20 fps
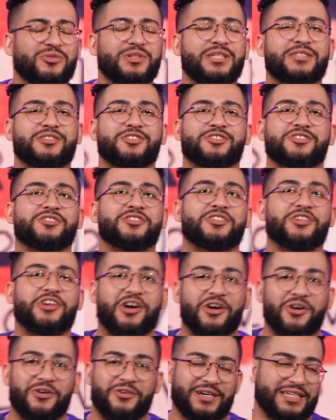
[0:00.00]

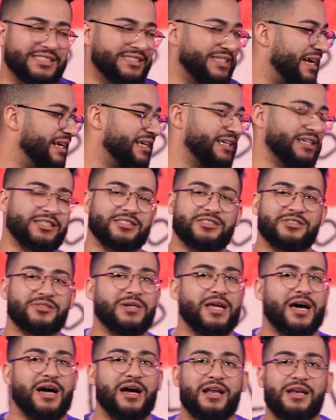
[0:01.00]
discouraged, I kid you
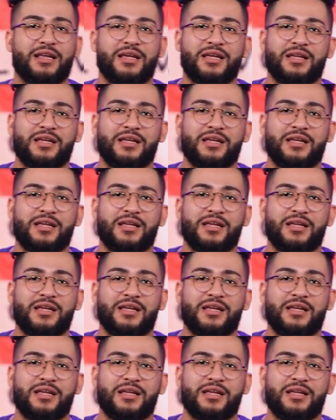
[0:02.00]
not,